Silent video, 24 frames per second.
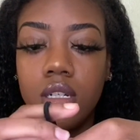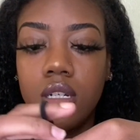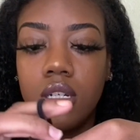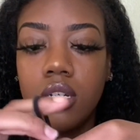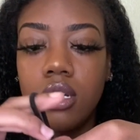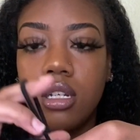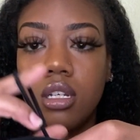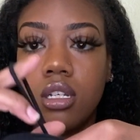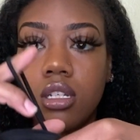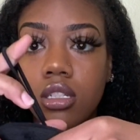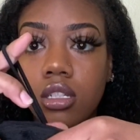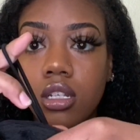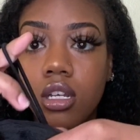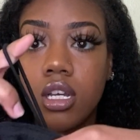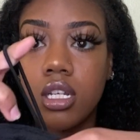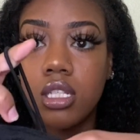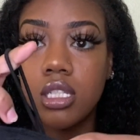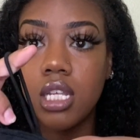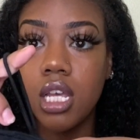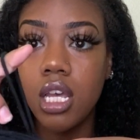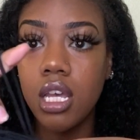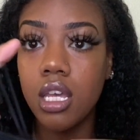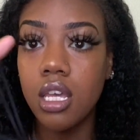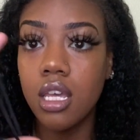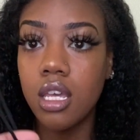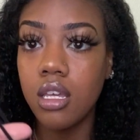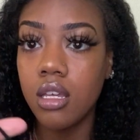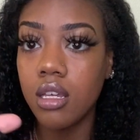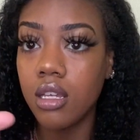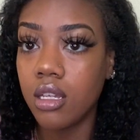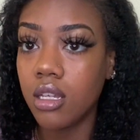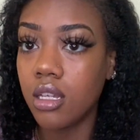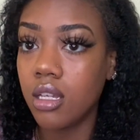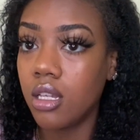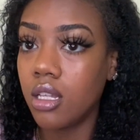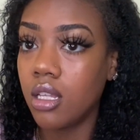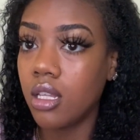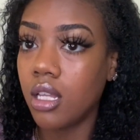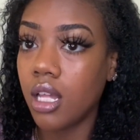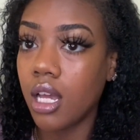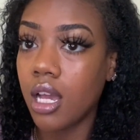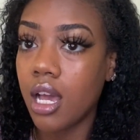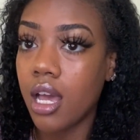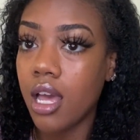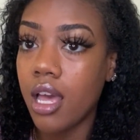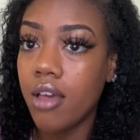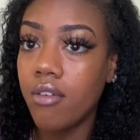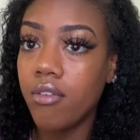So you're gonna take it like
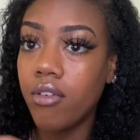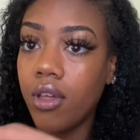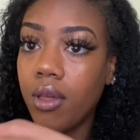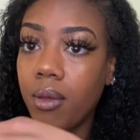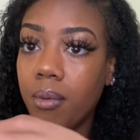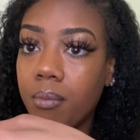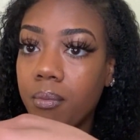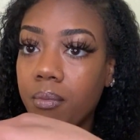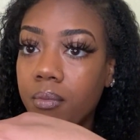I have it,